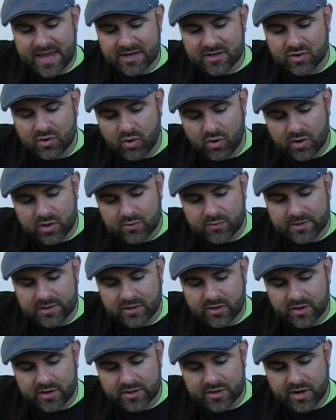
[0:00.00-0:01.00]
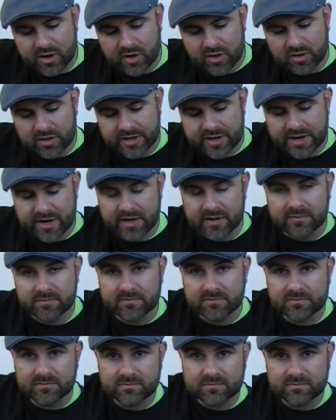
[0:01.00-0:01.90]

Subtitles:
chord we learned earlier.